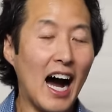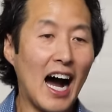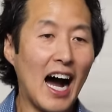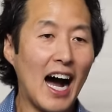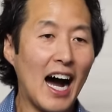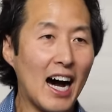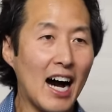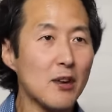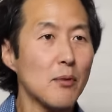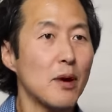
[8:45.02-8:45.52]

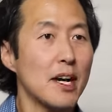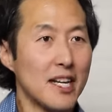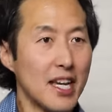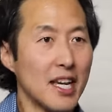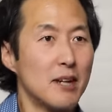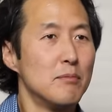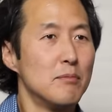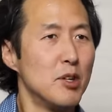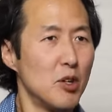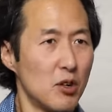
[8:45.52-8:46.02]
how do I
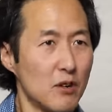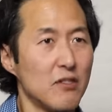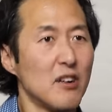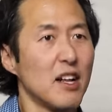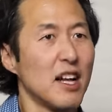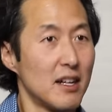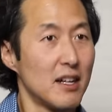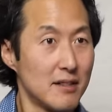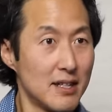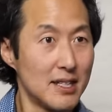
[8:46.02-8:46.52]
get
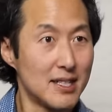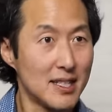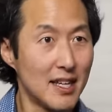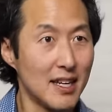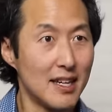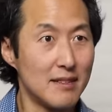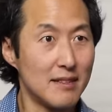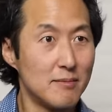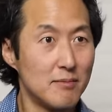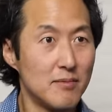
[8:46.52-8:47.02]
beautiful, healthy
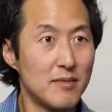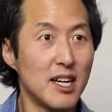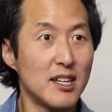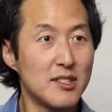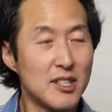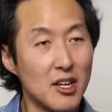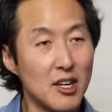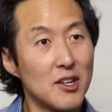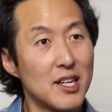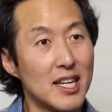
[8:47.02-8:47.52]
skin? They'll
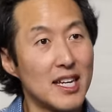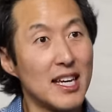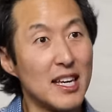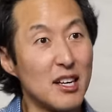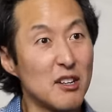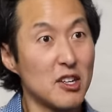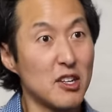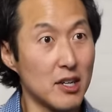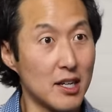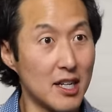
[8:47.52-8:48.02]
tell you to
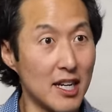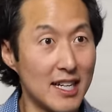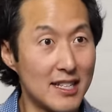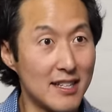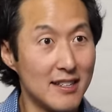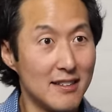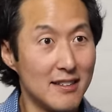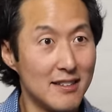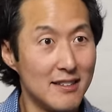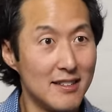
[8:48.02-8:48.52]
heal your
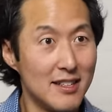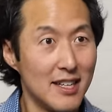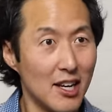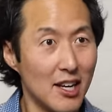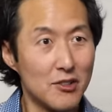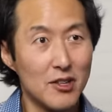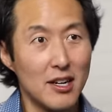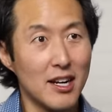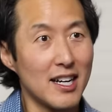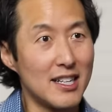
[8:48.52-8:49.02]
gut.
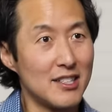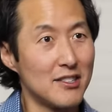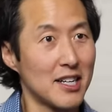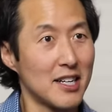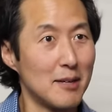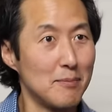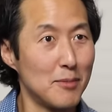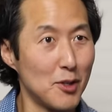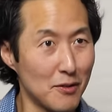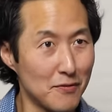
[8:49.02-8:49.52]
Heal your gut and you'll
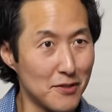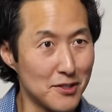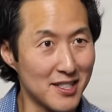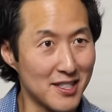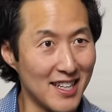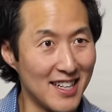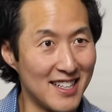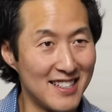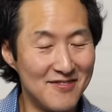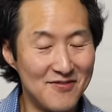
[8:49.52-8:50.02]
get beautiful
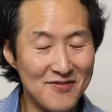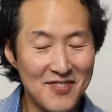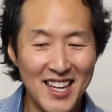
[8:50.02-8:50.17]
skin.